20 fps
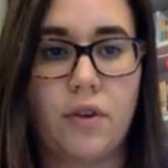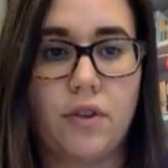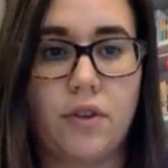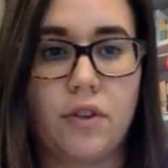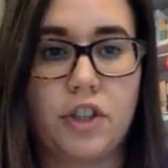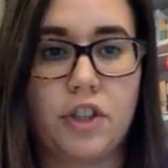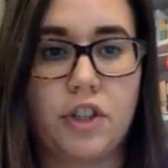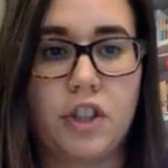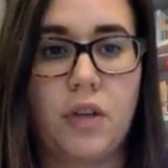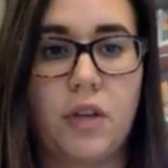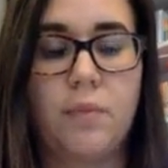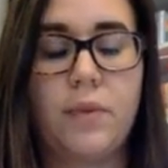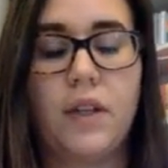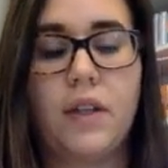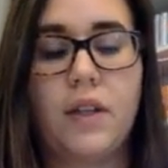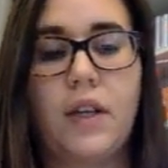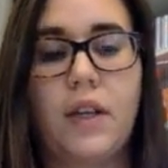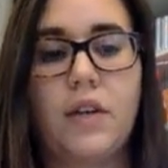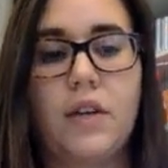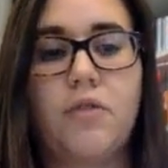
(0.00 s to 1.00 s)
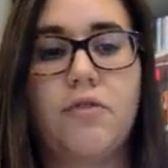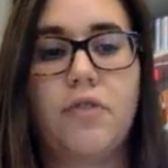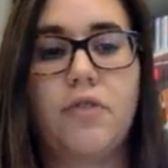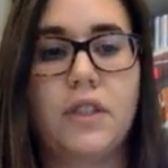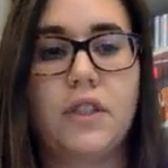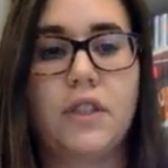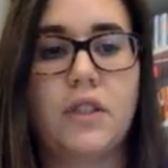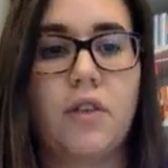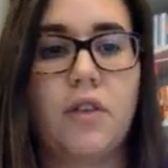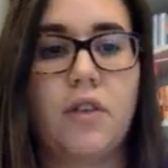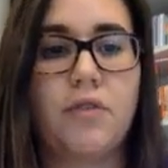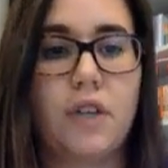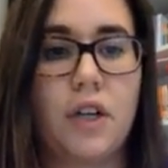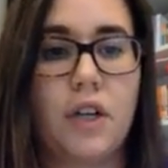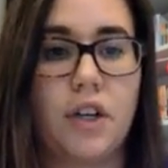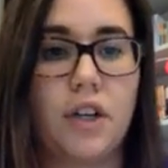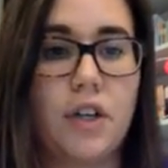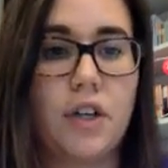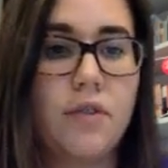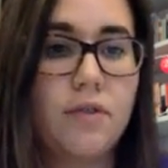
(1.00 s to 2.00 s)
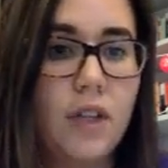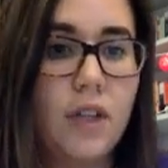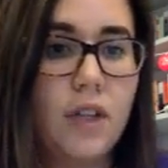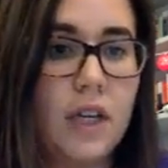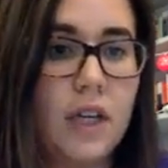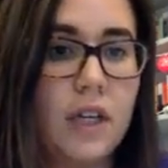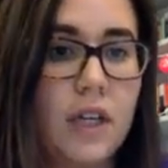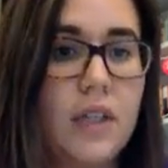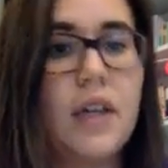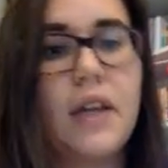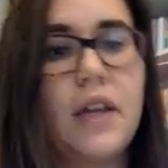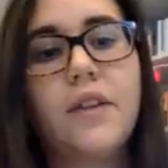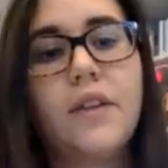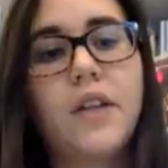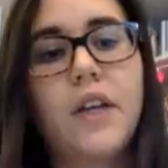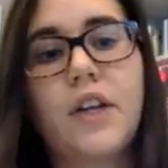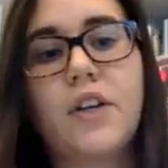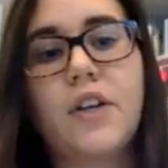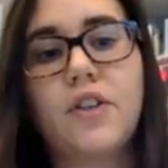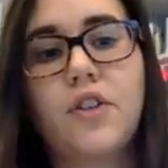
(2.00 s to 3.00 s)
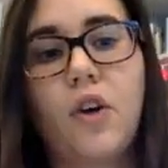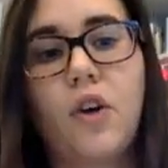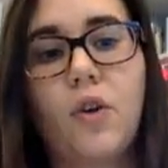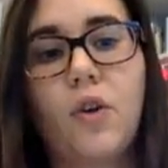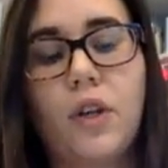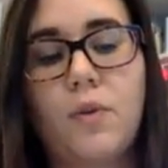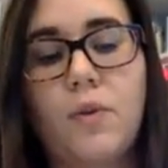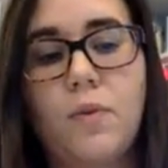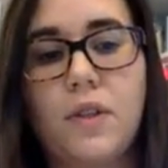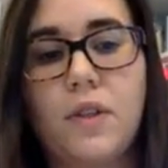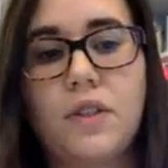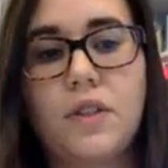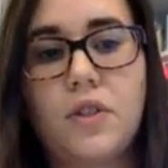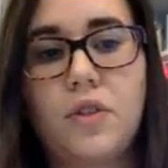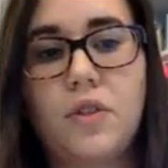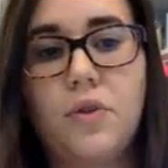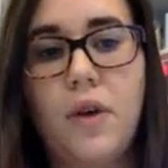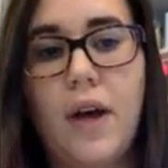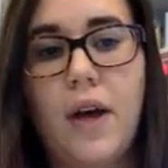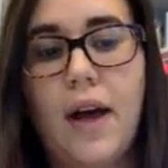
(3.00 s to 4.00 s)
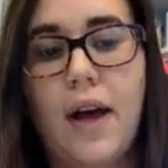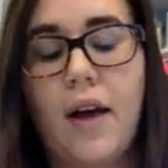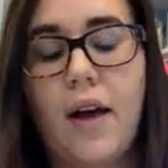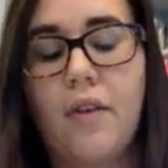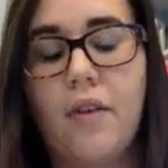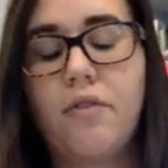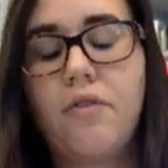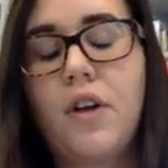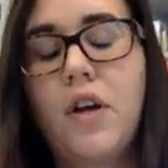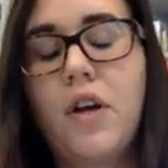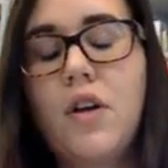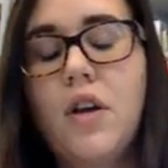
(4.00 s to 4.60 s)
ownership, that they could fence off an area of land and they are the only ones who have